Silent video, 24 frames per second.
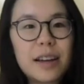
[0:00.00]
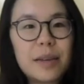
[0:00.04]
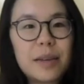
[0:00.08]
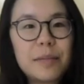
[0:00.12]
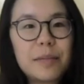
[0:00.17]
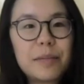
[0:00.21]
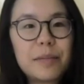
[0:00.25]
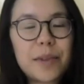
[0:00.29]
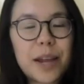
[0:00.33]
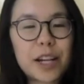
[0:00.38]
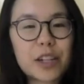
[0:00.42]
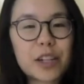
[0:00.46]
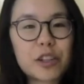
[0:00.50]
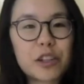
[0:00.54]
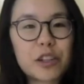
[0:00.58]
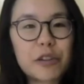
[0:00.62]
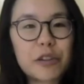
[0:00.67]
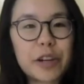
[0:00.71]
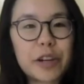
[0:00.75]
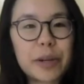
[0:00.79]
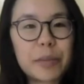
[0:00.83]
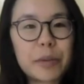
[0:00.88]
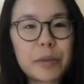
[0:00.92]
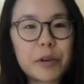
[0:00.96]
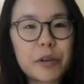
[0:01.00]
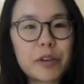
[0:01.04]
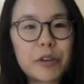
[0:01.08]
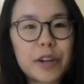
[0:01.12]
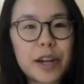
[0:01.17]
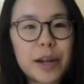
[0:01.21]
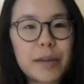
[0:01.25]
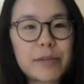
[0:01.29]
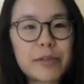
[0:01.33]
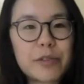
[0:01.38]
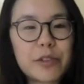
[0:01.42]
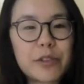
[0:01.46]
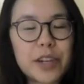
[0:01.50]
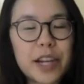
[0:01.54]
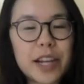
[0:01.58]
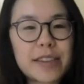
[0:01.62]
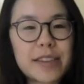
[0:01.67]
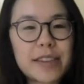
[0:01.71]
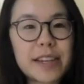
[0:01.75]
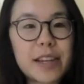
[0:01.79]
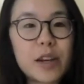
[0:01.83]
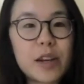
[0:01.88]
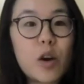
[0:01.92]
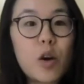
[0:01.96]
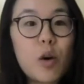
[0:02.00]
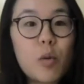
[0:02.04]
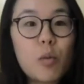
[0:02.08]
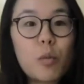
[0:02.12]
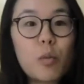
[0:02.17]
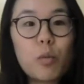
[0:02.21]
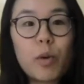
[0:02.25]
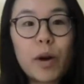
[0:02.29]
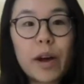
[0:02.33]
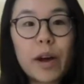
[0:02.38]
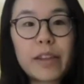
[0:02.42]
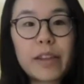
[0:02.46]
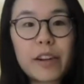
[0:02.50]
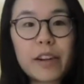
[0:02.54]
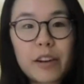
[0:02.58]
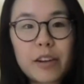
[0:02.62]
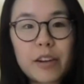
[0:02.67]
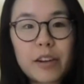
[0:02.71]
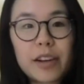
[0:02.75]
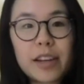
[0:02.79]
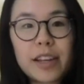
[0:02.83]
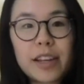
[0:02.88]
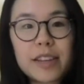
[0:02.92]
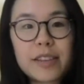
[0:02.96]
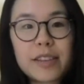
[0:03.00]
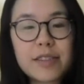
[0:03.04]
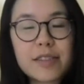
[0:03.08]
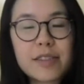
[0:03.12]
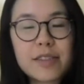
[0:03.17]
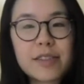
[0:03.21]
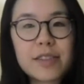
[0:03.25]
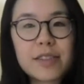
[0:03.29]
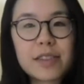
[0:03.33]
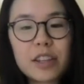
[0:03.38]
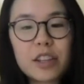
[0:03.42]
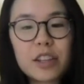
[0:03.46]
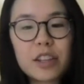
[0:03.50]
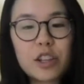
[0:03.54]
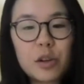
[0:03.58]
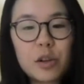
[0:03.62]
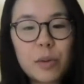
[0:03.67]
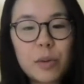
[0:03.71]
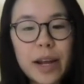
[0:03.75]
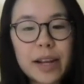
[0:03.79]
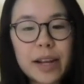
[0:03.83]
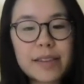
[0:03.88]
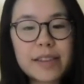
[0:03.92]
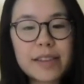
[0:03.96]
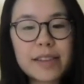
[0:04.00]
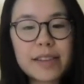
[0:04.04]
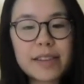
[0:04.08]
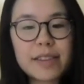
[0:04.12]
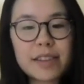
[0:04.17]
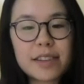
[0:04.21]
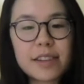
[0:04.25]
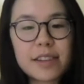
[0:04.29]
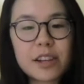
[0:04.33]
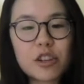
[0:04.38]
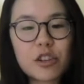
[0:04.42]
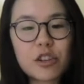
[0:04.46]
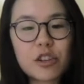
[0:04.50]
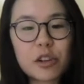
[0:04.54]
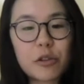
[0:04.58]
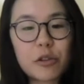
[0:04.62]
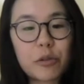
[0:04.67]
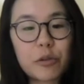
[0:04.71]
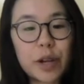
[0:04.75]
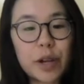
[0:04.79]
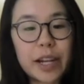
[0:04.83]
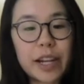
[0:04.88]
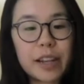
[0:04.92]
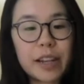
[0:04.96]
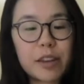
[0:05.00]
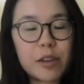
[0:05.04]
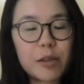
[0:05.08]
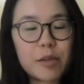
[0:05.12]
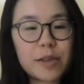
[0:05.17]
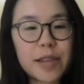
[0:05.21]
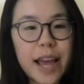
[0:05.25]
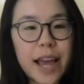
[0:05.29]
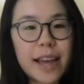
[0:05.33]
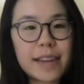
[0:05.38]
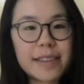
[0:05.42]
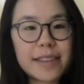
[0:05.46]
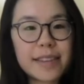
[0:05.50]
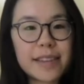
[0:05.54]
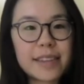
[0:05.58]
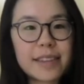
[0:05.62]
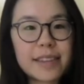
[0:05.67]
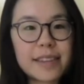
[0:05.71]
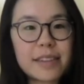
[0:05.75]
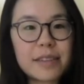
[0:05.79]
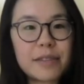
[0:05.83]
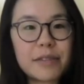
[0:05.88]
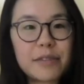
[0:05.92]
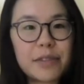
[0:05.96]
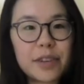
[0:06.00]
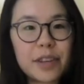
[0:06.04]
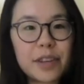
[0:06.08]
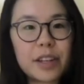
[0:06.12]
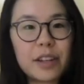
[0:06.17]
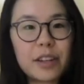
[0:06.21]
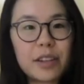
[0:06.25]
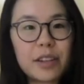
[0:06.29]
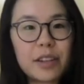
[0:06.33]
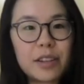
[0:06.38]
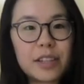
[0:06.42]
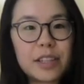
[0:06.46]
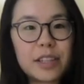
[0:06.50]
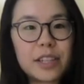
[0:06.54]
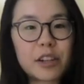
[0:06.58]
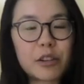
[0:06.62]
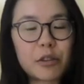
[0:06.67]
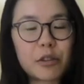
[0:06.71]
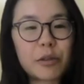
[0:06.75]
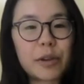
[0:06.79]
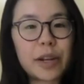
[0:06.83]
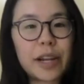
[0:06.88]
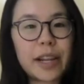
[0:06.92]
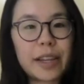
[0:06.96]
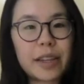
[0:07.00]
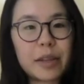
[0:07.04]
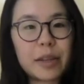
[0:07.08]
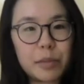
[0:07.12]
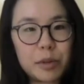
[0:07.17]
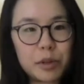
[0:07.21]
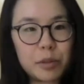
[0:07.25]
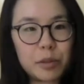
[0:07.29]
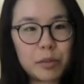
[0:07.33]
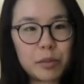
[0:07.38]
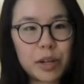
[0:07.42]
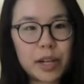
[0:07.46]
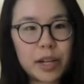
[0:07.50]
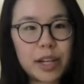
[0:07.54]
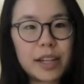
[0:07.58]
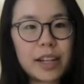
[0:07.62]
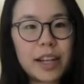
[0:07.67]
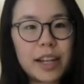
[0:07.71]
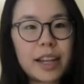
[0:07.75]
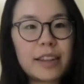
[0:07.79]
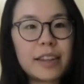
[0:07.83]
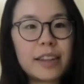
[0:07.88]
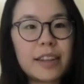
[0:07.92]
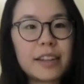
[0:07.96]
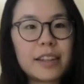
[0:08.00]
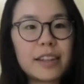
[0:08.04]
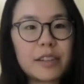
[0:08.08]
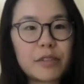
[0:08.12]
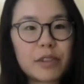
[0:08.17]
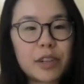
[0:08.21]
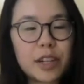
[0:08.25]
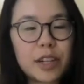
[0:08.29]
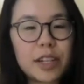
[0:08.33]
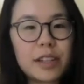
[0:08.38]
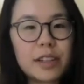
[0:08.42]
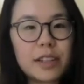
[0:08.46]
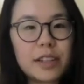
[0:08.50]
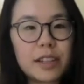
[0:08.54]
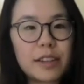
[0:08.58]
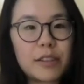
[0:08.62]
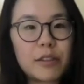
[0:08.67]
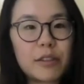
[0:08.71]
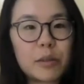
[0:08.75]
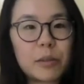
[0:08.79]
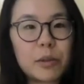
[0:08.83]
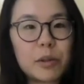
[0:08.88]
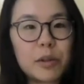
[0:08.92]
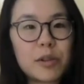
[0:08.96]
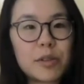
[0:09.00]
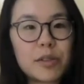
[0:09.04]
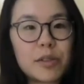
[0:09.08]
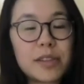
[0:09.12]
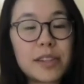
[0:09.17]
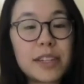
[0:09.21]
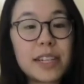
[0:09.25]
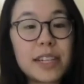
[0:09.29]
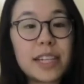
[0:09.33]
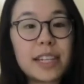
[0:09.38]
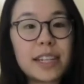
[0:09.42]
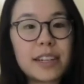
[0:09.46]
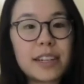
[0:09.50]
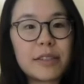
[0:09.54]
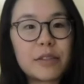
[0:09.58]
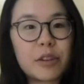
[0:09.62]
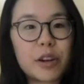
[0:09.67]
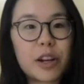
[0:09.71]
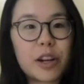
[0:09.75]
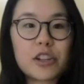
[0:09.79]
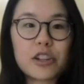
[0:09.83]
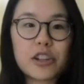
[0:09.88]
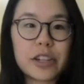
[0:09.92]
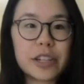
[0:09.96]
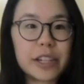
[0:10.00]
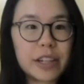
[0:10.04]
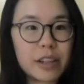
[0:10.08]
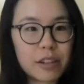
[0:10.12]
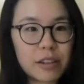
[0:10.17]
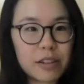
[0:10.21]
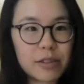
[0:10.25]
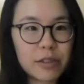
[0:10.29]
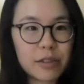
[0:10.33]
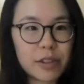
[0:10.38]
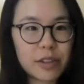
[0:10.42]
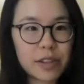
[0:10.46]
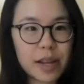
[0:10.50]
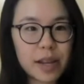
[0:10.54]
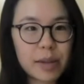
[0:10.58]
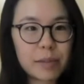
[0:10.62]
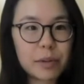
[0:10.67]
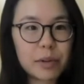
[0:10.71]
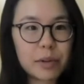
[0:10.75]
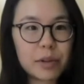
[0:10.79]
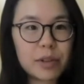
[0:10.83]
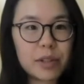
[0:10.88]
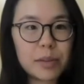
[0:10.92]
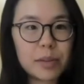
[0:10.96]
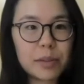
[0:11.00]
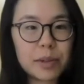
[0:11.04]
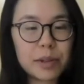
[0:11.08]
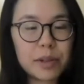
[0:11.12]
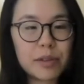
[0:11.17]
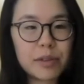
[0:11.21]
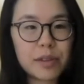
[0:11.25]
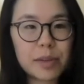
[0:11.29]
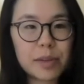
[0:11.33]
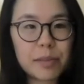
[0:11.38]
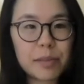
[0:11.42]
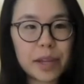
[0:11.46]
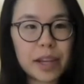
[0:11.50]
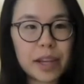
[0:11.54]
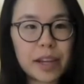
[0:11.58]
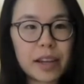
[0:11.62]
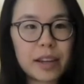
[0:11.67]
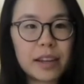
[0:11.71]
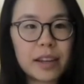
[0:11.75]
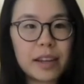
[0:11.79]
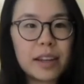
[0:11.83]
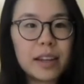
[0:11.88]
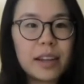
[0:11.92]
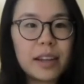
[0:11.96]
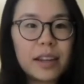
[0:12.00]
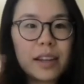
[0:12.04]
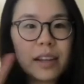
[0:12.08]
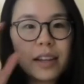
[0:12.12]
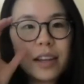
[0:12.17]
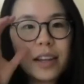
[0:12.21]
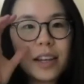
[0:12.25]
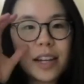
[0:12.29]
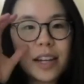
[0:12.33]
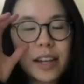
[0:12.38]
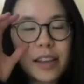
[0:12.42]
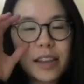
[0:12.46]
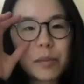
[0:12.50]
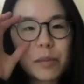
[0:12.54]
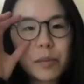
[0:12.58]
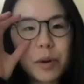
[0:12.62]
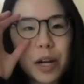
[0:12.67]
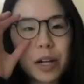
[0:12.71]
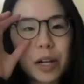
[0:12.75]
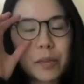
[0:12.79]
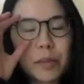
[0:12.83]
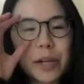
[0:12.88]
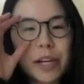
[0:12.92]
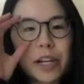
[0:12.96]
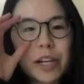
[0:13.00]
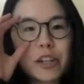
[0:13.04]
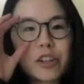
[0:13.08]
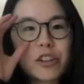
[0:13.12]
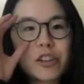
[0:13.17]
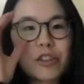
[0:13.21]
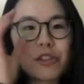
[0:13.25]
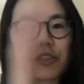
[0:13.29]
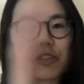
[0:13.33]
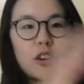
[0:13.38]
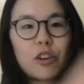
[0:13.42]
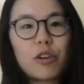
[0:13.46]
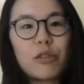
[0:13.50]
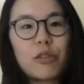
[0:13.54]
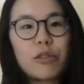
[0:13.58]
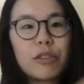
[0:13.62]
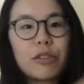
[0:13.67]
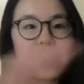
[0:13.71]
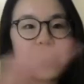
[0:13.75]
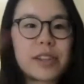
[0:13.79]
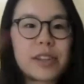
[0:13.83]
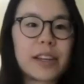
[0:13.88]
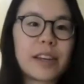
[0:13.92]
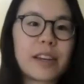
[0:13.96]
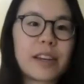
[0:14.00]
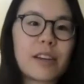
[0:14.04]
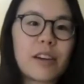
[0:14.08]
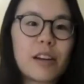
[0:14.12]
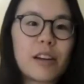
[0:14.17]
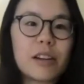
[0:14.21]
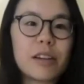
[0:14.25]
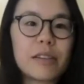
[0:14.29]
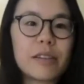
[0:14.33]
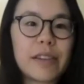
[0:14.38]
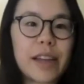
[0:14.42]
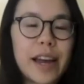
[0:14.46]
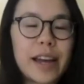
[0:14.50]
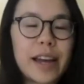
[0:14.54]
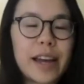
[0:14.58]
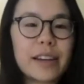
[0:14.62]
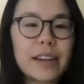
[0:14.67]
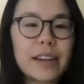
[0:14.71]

actually creating prototypes for testing, whether it's UX is essentially creating those assets to create the blueprint and the different deliverables needed for engineers, for example, to build something. And I think product managers are overseeing all of that.